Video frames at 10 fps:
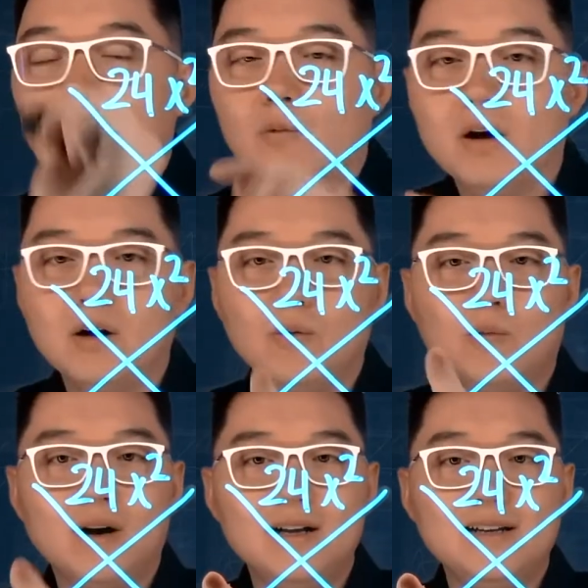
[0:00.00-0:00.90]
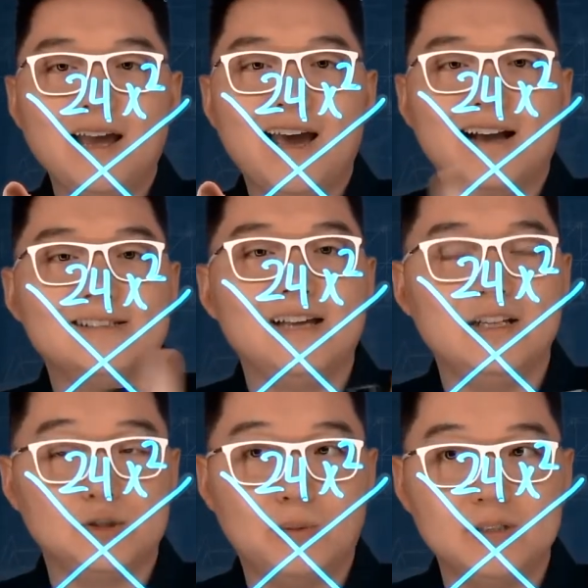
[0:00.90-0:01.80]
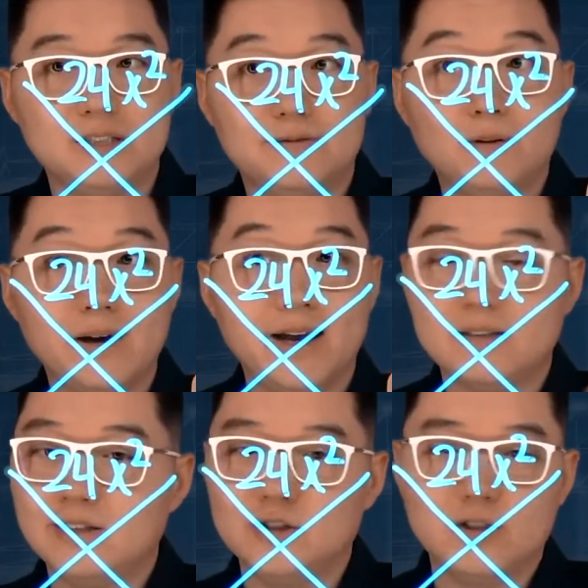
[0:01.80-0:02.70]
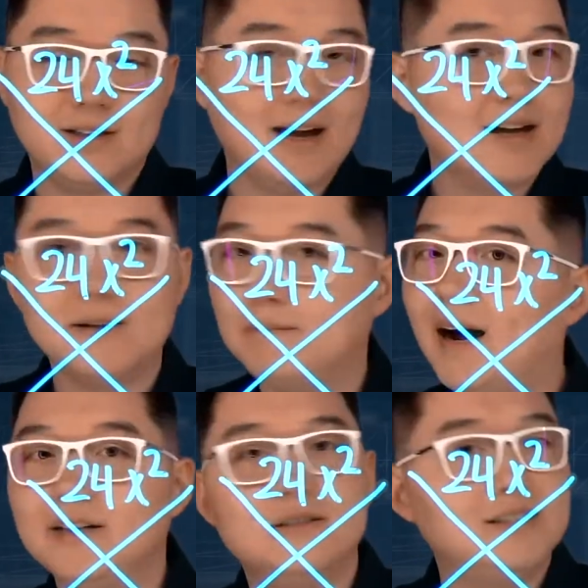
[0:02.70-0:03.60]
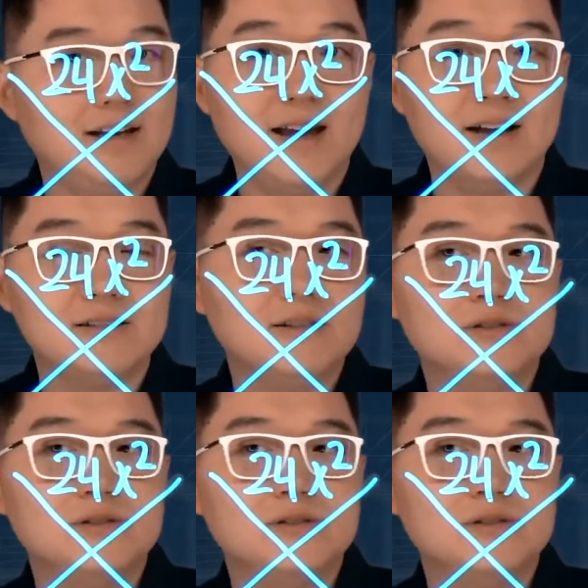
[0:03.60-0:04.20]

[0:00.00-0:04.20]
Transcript: Well, 1x and 24x should not combine to 10x,